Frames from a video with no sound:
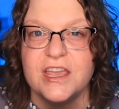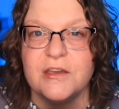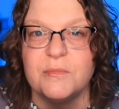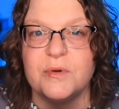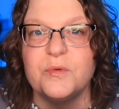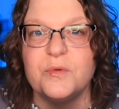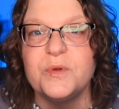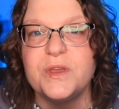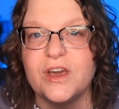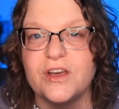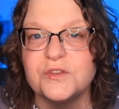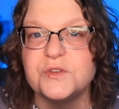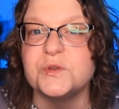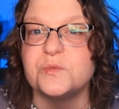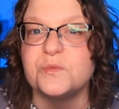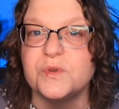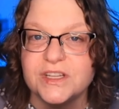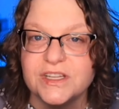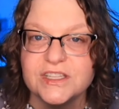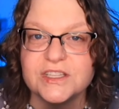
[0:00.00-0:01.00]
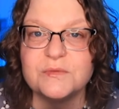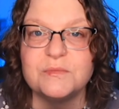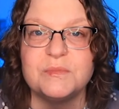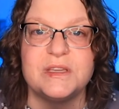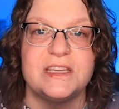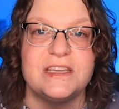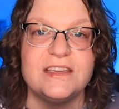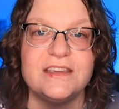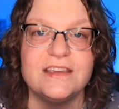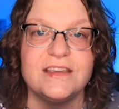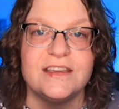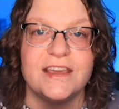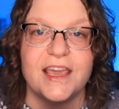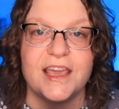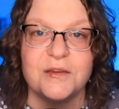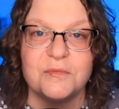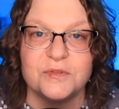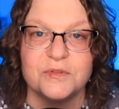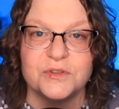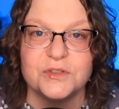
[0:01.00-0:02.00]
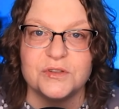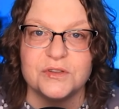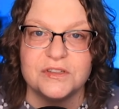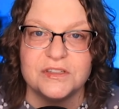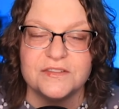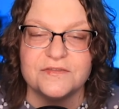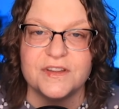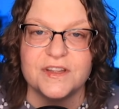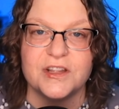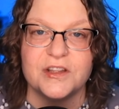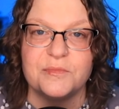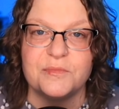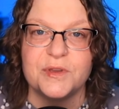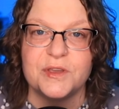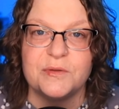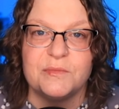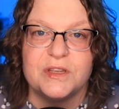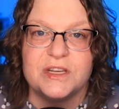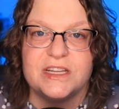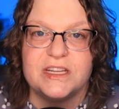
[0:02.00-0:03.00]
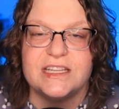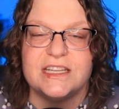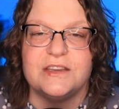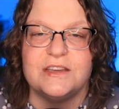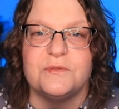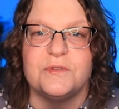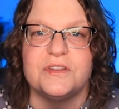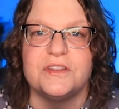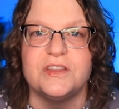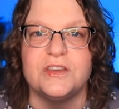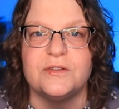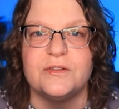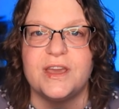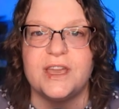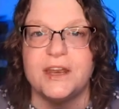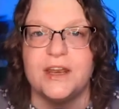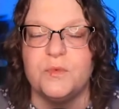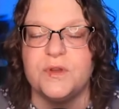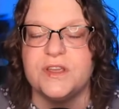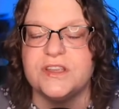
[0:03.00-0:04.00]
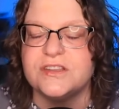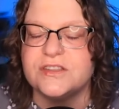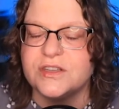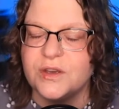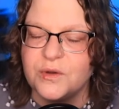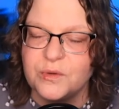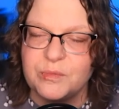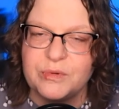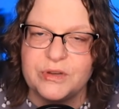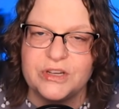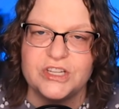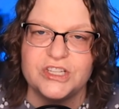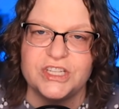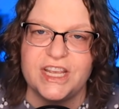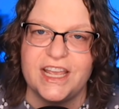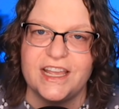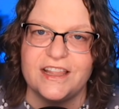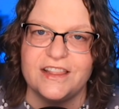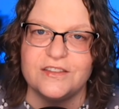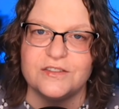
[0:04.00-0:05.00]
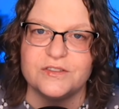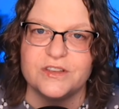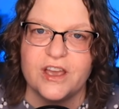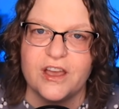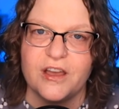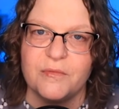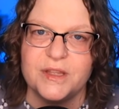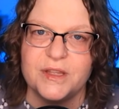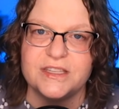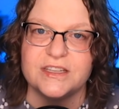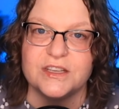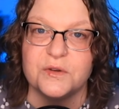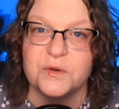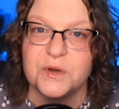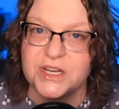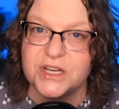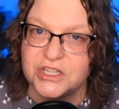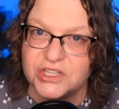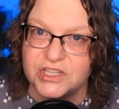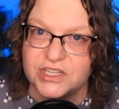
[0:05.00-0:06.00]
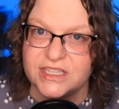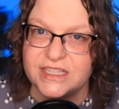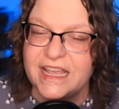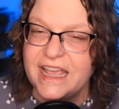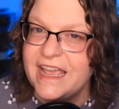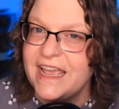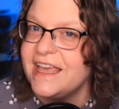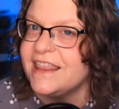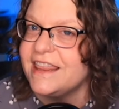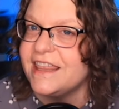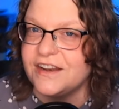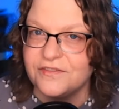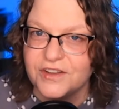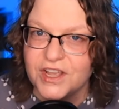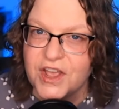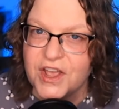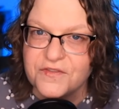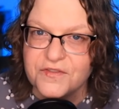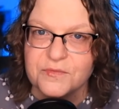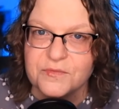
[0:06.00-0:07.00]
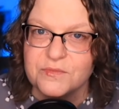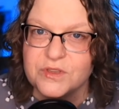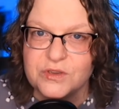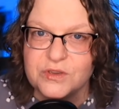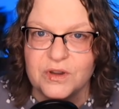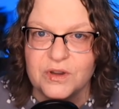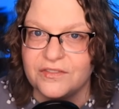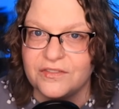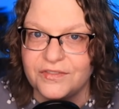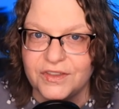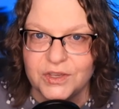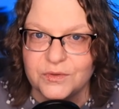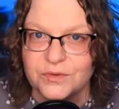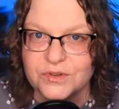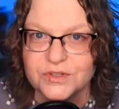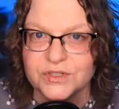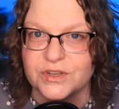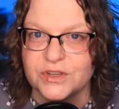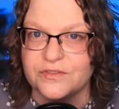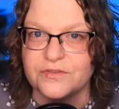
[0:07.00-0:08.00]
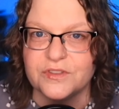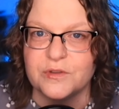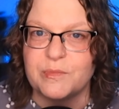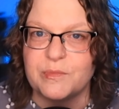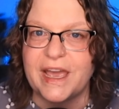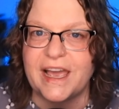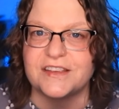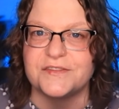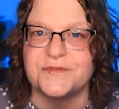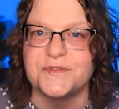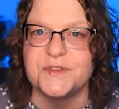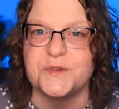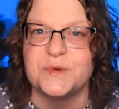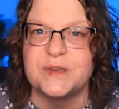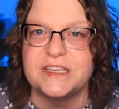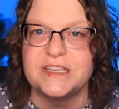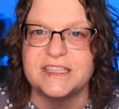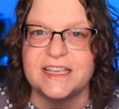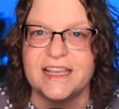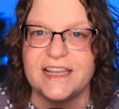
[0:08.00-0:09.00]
But we also want to be able to develop community with you. And we so appreciate those comments and questions that have come from you, our viewers, over the past few weeks.